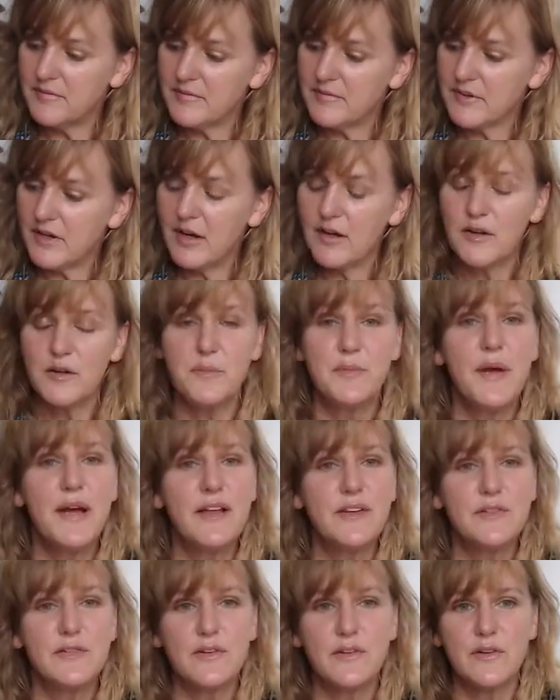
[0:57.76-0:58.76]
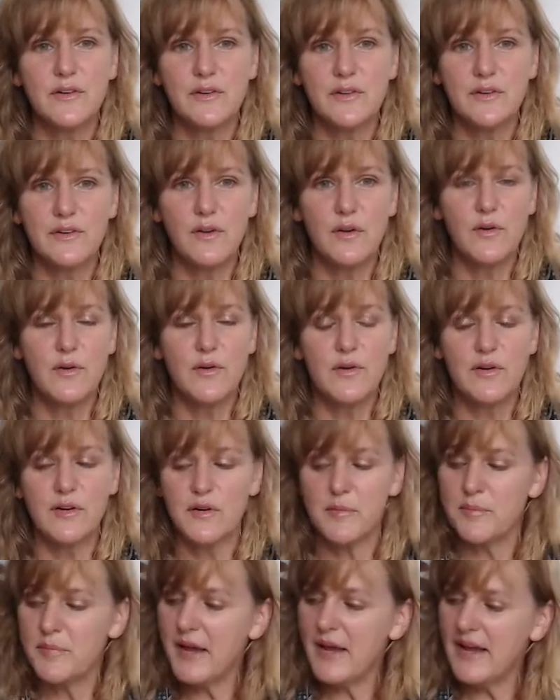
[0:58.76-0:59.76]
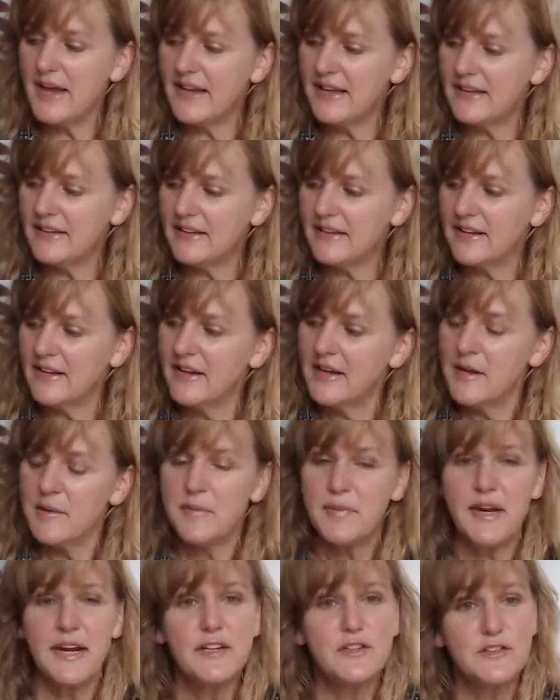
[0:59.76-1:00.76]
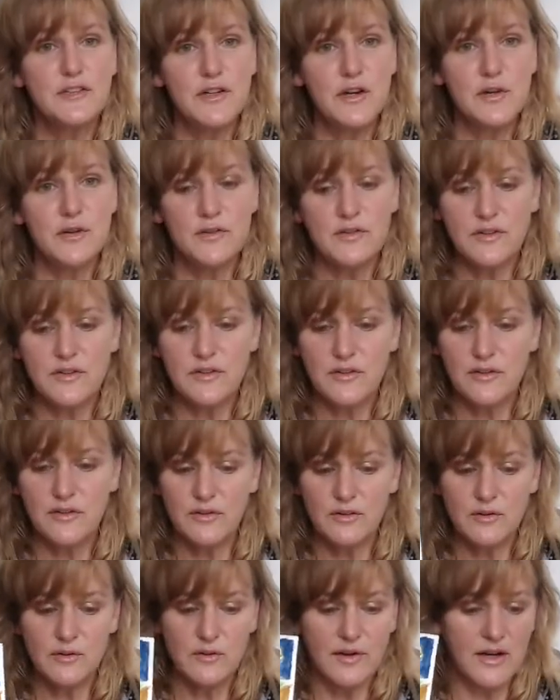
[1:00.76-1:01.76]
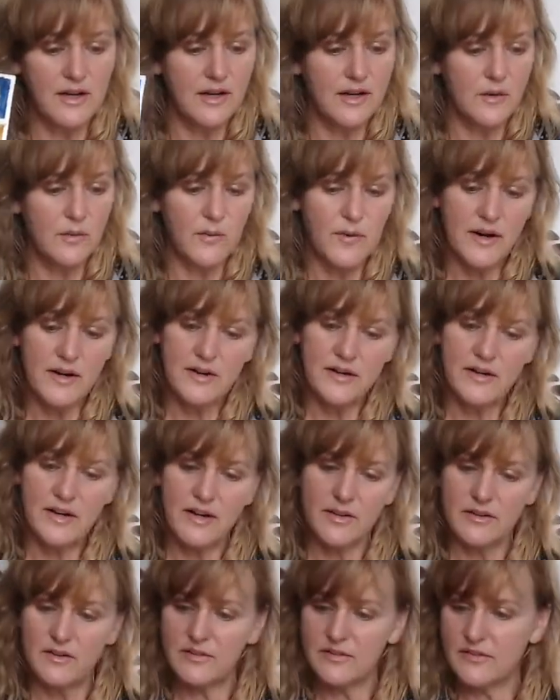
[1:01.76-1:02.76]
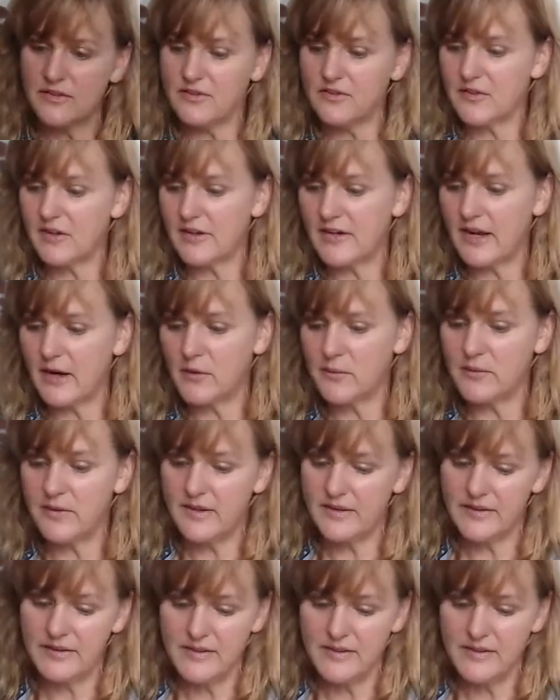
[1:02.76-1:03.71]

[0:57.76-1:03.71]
colored pencil or pen, but I chose to do watercolors to start out with.